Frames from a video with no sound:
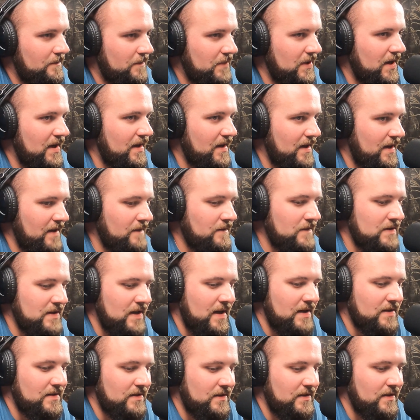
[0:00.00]
But I, it was
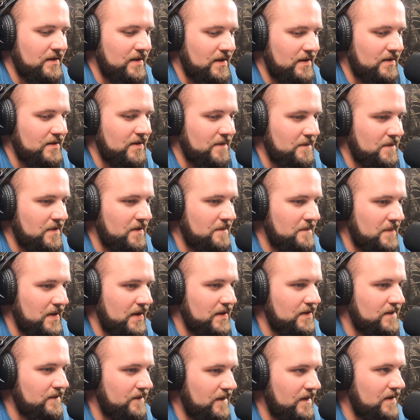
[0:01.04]
actually like some of the
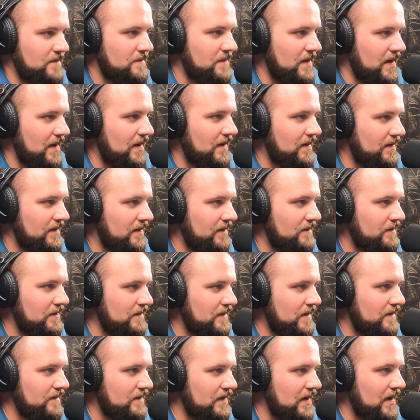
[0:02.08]
best feedback I think
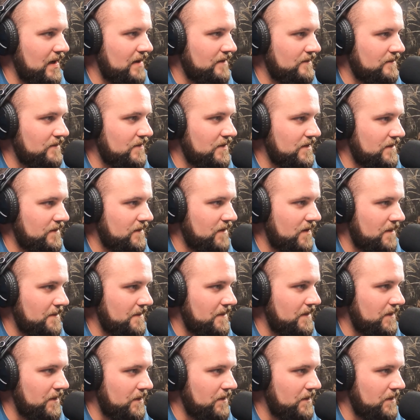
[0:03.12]
we've ever gotten was yeah. from